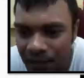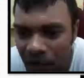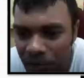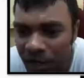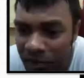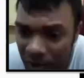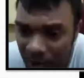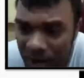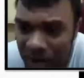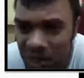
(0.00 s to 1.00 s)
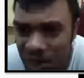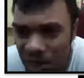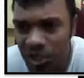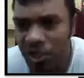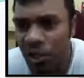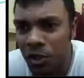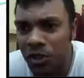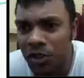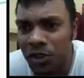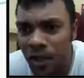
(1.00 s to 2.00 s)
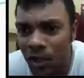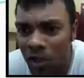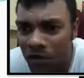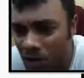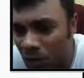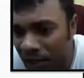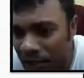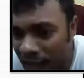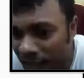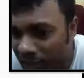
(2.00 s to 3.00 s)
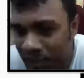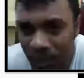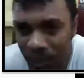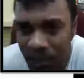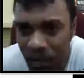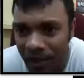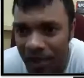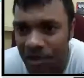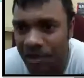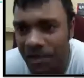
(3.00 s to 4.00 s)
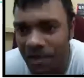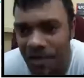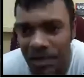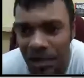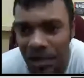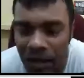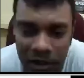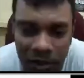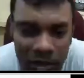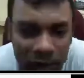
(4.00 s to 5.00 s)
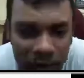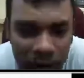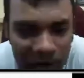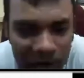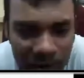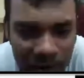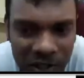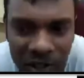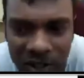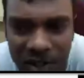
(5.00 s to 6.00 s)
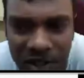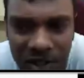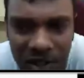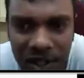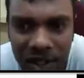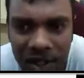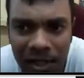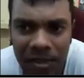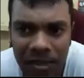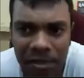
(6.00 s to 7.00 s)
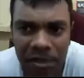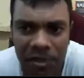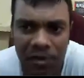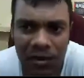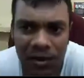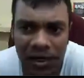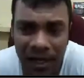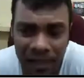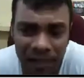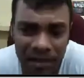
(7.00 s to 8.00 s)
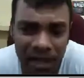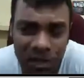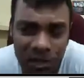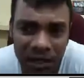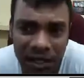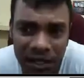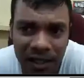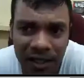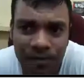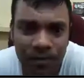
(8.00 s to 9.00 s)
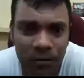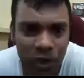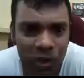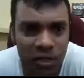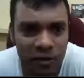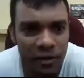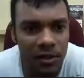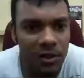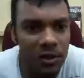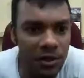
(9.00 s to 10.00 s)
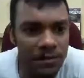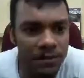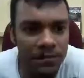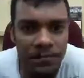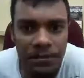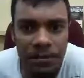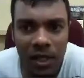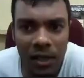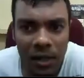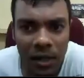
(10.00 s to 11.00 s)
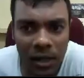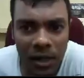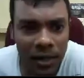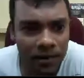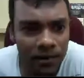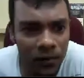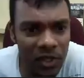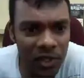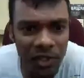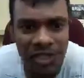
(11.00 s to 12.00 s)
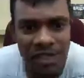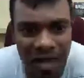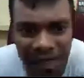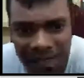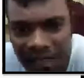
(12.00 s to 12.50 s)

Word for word: So you have to search and you have to scroll down a lot and you have to do a lot of hard work. So I don't think it's great for threaded discussions in terms of the management. It's it's